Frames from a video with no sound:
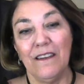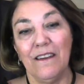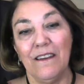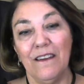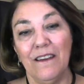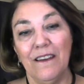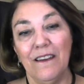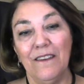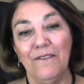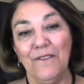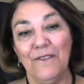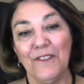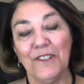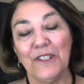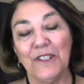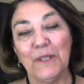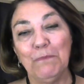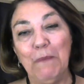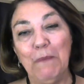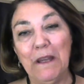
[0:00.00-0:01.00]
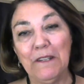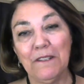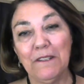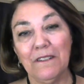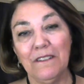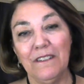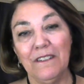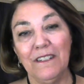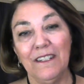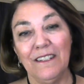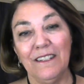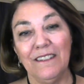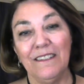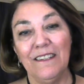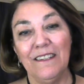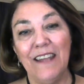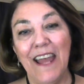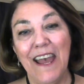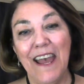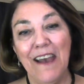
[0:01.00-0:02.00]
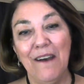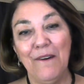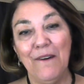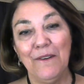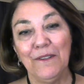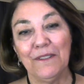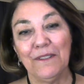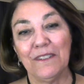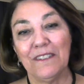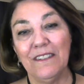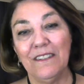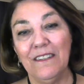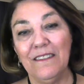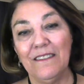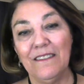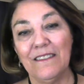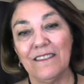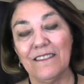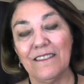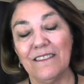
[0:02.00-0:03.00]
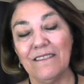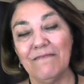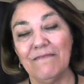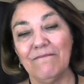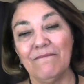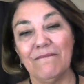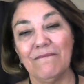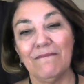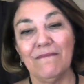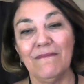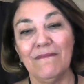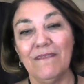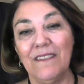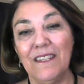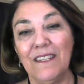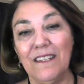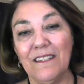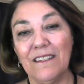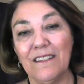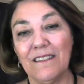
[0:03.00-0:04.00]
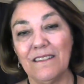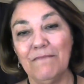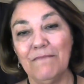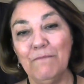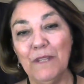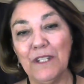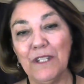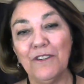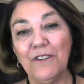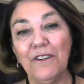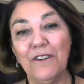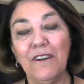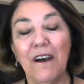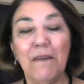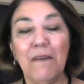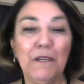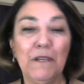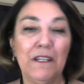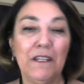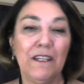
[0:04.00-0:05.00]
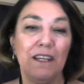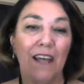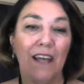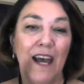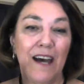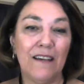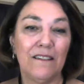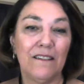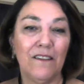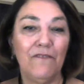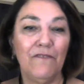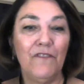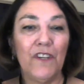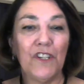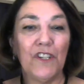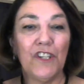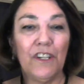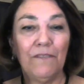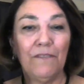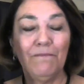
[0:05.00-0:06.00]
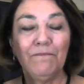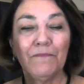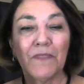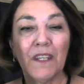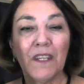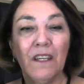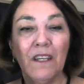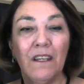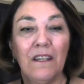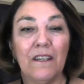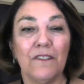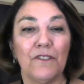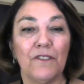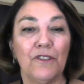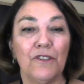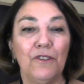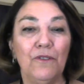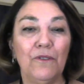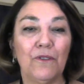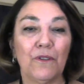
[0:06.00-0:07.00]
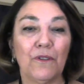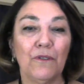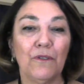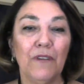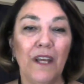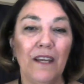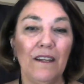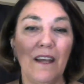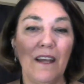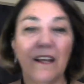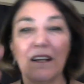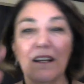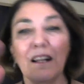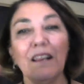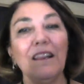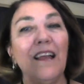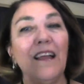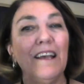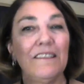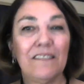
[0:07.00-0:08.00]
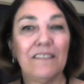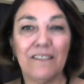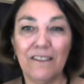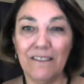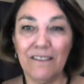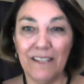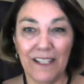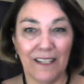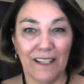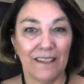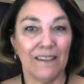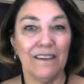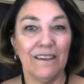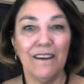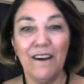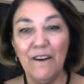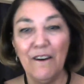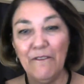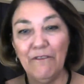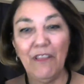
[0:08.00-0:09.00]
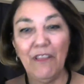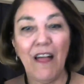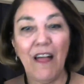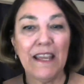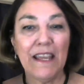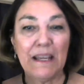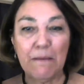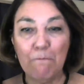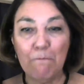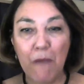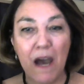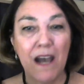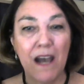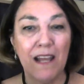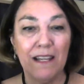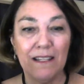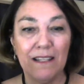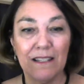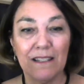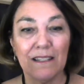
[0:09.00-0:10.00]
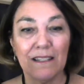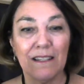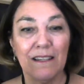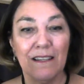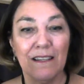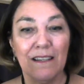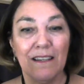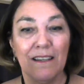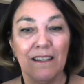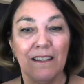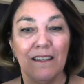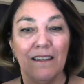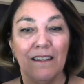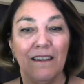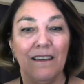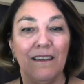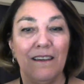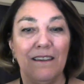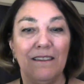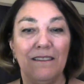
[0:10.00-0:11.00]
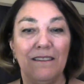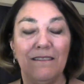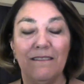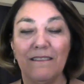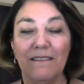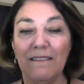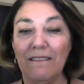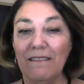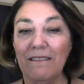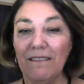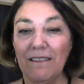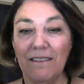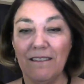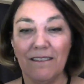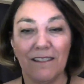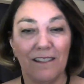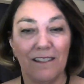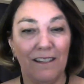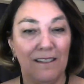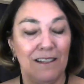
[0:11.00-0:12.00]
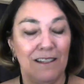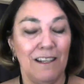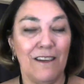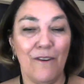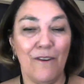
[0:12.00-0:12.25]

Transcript: and especially now since this Mr. Amidi has a vision to create a clustering of like minds, and since he